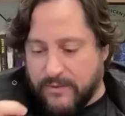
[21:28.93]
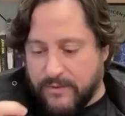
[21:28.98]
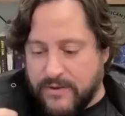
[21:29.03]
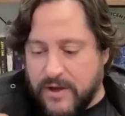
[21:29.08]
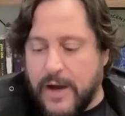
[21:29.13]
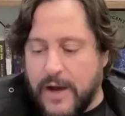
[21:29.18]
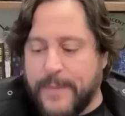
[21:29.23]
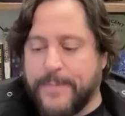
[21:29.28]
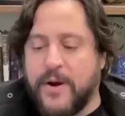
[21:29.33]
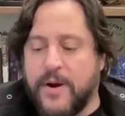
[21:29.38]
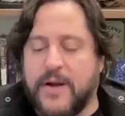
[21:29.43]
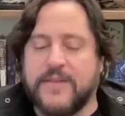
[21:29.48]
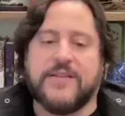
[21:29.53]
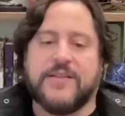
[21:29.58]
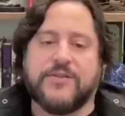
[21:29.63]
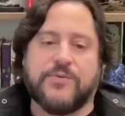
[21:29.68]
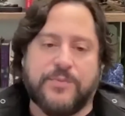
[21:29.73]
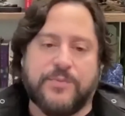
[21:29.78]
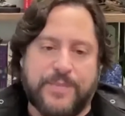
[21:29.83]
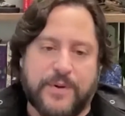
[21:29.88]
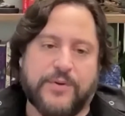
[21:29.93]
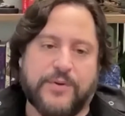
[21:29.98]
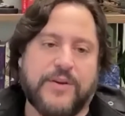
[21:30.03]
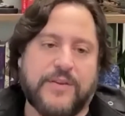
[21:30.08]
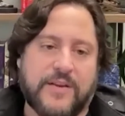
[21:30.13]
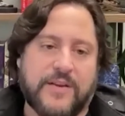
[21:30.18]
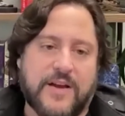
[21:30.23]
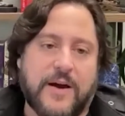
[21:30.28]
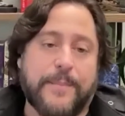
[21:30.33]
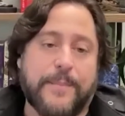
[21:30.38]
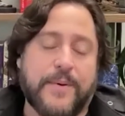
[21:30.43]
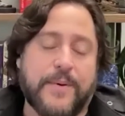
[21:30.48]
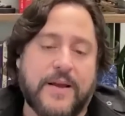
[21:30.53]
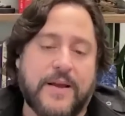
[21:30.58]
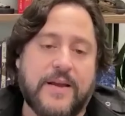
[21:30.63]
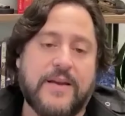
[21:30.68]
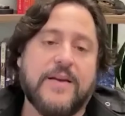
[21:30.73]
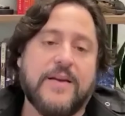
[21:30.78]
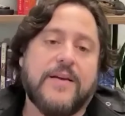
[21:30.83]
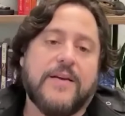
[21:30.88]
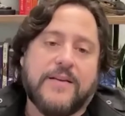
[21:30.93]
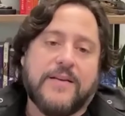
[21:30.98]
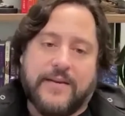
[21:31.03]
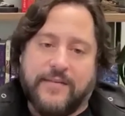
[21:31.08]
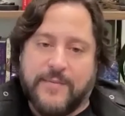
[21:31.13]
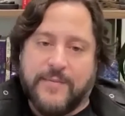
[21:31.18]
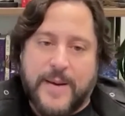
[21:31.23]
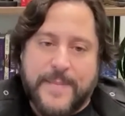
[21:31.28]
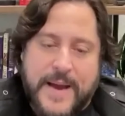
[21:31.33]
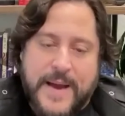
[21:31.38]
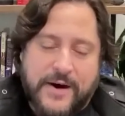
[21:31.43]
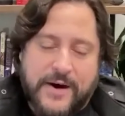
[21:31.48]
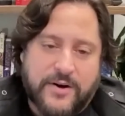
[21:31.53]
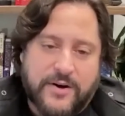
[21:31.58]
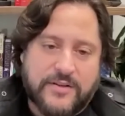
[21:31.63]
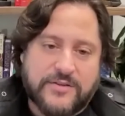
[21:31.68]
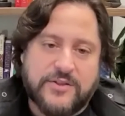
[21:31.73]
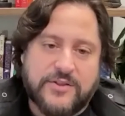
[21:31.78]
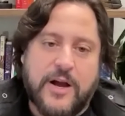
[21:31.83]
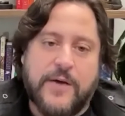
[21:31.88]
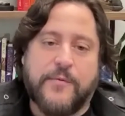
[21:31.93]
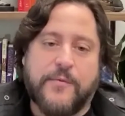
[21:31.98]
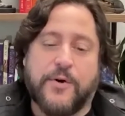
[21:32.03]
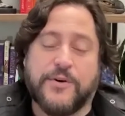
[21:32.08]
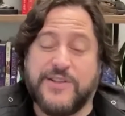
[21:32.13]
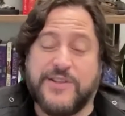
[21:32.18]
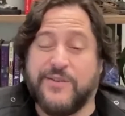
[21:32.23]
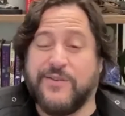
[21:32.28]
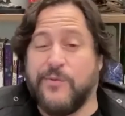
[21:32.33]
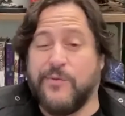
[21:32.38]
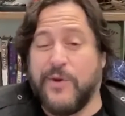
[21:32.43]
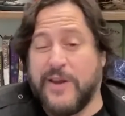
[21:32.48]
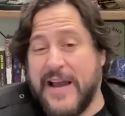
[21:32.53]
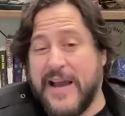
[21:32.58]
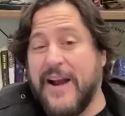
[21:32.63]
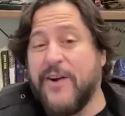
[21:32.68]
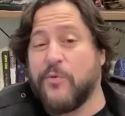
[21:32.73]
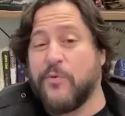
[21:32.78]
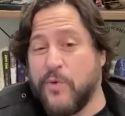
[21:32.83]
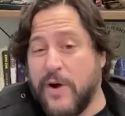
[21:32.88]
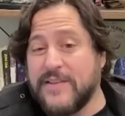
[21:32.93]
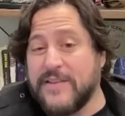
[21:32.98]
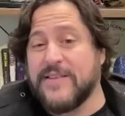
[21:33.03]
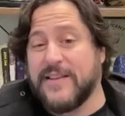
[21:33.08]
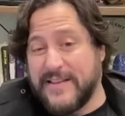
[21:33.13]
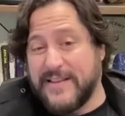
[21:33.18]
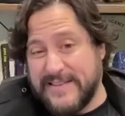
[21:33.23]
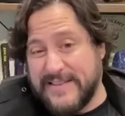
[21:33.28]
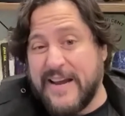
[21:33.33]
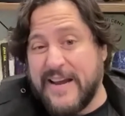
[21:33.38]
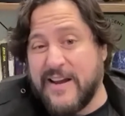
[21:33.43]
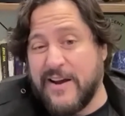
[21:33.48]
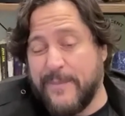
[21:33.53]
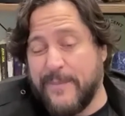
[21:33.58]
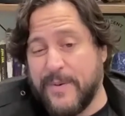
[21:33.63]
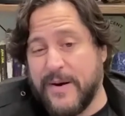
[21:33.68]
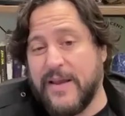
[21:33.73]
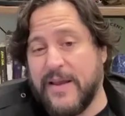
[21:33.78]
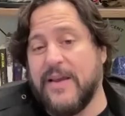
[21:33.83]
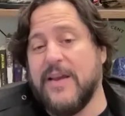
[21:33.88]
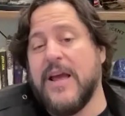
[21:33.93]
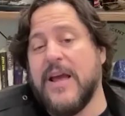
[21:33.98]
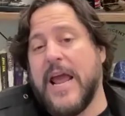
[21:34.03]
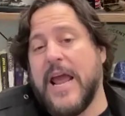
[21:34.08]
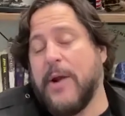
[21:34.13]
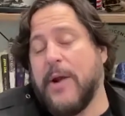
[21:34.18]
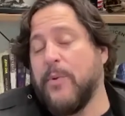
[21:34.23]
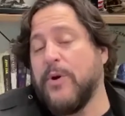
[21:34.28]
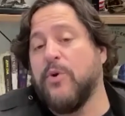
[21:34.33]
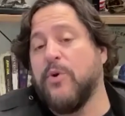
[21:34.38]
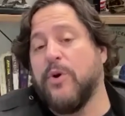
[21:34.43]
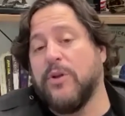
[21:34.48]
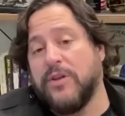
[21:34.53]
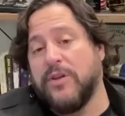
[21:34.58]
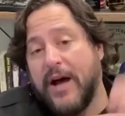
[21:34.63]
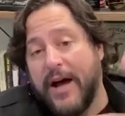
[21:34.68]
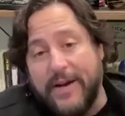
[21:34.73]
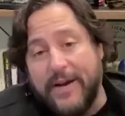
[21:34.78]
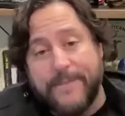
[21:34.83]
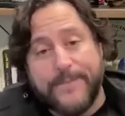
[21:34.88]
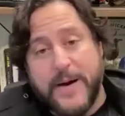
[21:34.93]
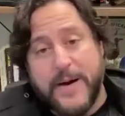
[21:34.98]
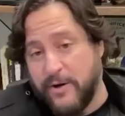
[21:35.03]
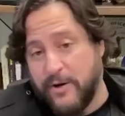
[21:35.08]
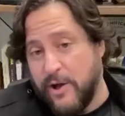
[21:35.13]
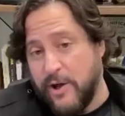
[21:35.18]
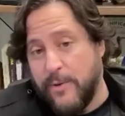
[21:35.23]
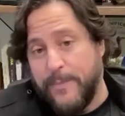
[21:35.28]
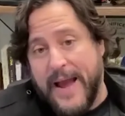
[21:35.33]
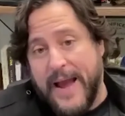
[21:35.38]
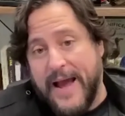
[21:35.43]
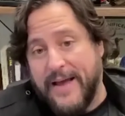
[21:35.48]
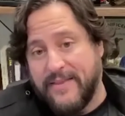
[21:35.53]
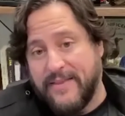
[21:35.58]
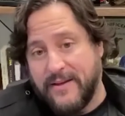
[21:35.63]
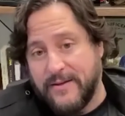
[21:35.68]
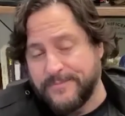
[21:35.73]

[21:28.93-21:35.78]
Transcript: thought process with building the company, given my background in software, is it kind of runs like a tech company, and we do a lot of parallel pathing.